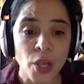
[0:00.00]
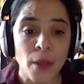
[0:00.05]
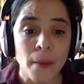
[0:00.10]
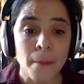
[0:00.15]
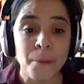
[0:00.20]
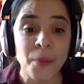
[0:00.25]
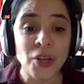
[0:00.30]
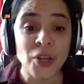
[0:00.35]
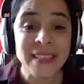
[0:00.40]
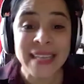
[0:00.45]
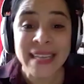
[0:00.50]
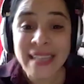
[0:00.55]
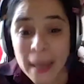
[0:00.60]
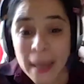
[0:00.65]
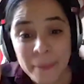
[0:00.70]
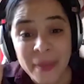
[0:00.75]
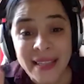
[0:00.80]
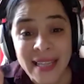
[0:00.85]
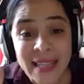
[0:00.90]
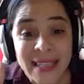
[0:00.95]
But the
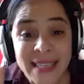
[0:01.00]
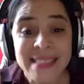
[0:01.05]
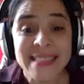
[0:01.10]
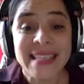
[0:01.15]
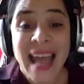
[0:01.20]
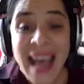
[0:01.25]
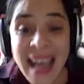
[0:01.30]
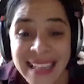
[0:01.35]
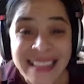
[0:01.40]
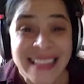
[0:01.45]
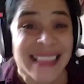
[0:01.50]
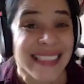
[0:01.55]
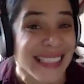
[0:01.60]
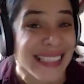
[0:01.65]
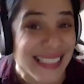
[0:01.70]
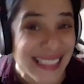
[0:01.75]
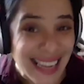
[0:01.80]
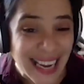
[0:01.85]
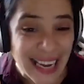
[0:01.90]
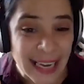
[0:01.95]
capitalists and the
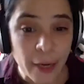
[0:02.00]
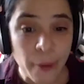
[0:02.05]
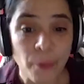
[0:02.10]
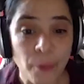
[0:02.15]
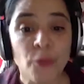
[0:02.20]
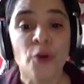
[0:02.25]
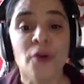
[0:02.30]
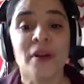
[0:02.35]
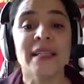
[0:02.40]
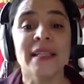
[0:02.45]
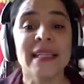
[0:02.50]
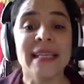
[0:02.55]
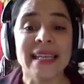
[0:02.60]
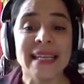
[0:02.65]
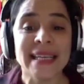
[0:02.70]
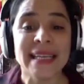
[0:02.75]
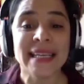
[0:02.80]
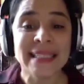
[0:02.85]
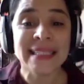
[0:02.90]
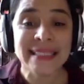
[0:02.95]
state brutally
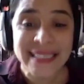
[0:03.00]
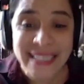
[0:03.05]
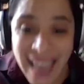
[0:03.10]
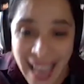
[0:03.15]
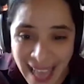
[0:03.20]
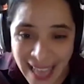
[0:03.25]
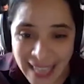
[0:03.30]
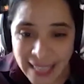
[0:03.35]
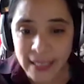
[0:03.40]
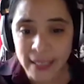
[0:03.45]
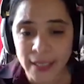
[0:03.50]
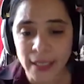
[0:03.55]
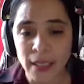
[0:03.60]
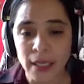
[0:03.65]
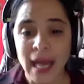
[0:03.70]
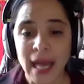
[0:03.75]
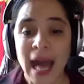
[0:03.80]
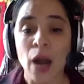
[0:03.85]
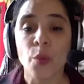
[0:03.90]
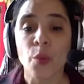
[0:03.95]
attack
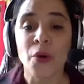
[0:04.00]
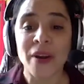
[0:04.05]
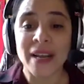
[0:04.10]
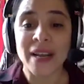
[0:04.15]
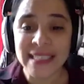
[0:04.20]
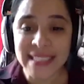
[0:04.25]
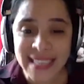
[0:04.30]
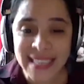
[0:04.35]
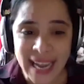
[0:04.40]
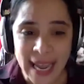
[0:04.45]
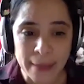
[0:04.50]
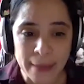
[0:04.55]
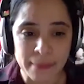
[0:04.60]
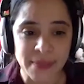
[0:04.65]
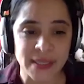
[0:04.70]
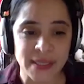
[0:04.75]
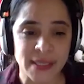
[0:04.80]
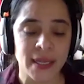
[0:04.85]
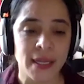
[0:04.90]
our attempts